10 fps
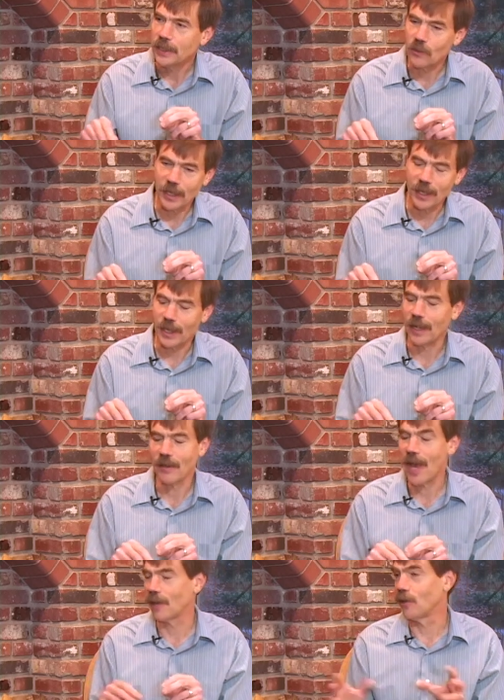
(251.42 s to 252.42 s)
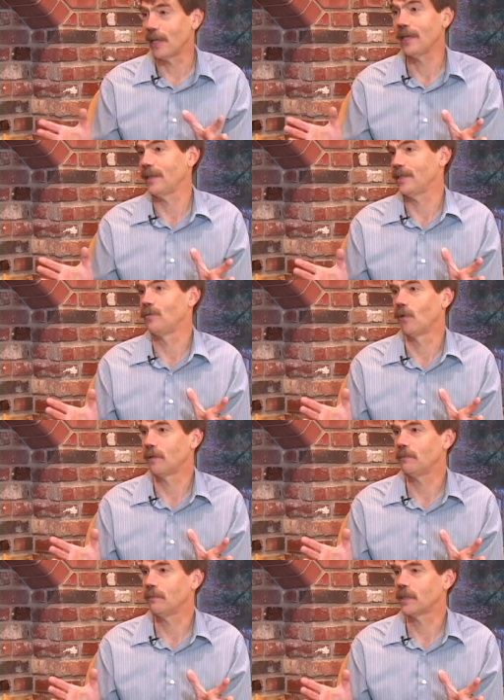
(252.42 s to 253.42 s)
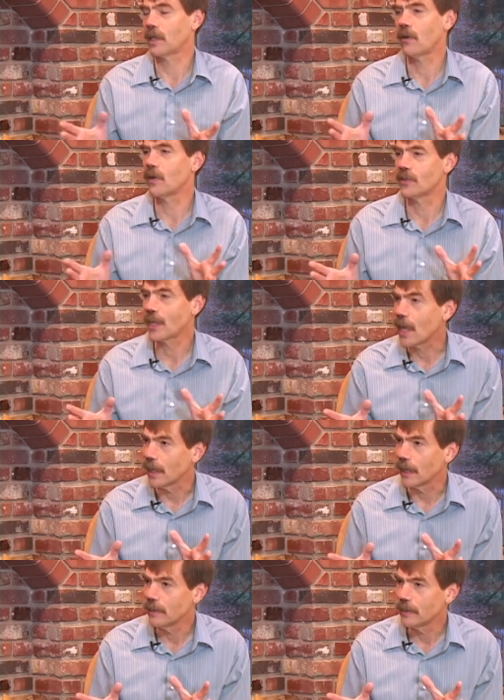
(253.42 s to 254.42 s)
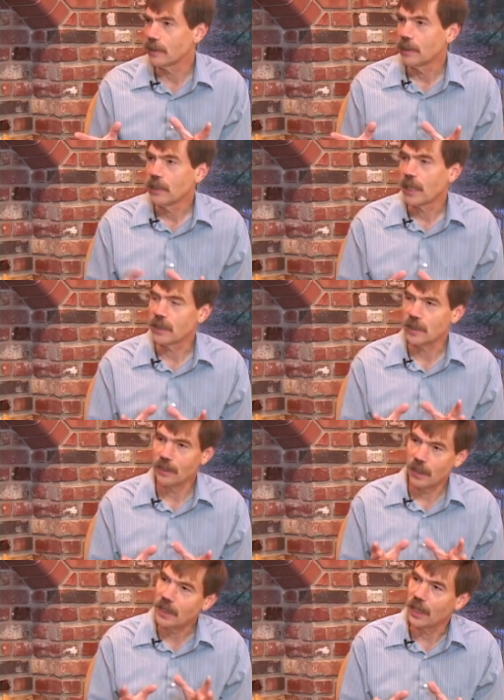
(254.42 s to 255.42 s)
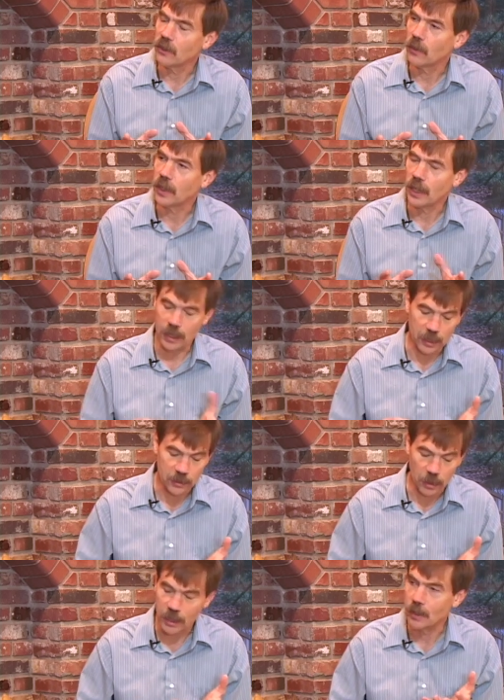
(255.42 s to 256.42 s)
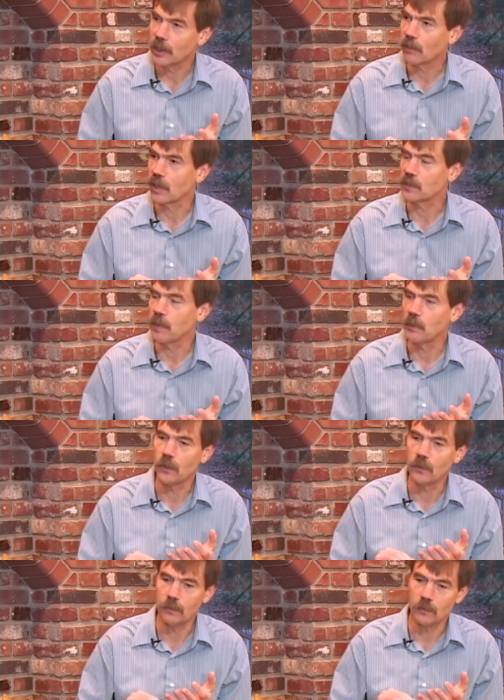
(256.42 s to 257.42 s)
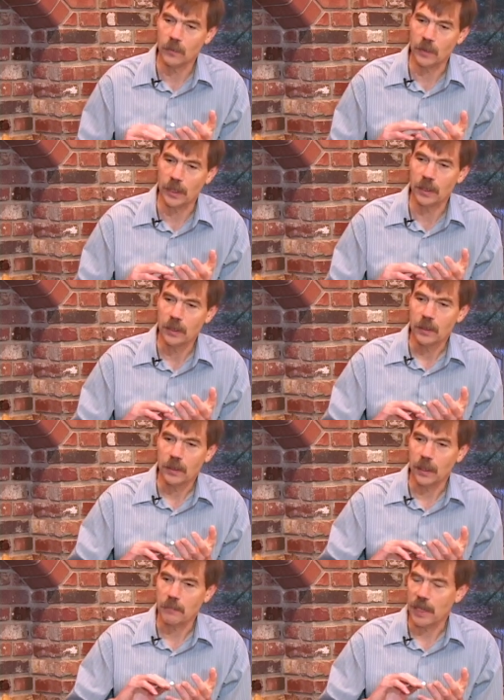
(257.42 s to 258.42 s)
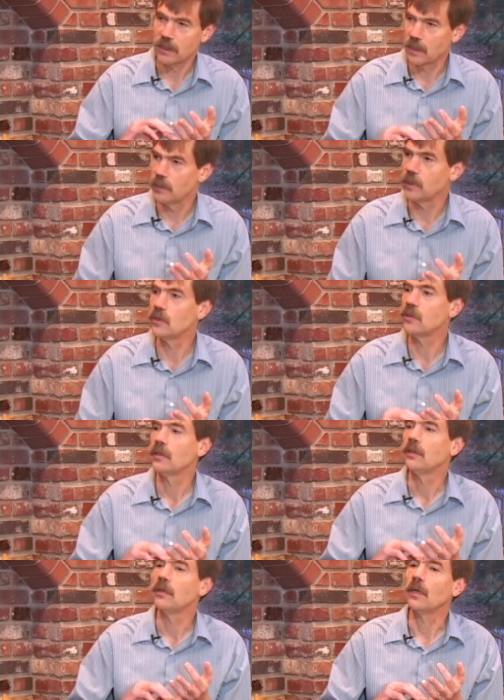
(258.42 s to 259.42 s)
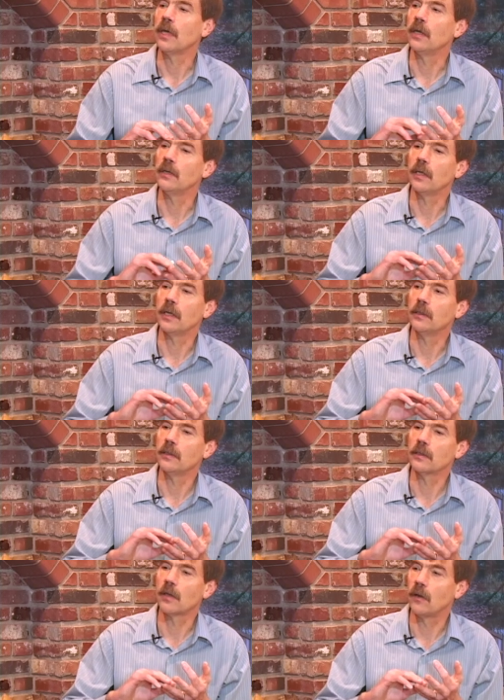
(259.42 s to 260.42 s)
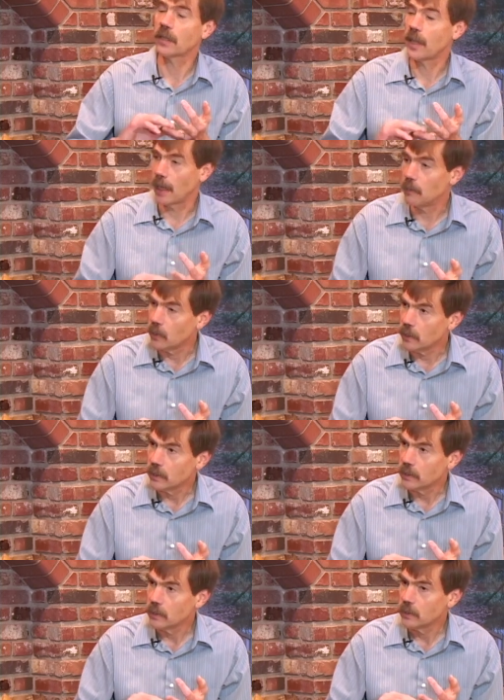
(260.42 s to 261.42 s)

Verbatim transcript: And so I got to look into this more because I don't understand it. And as I dug into it, I started coming across people like Matt Simmons and Colin Campbell.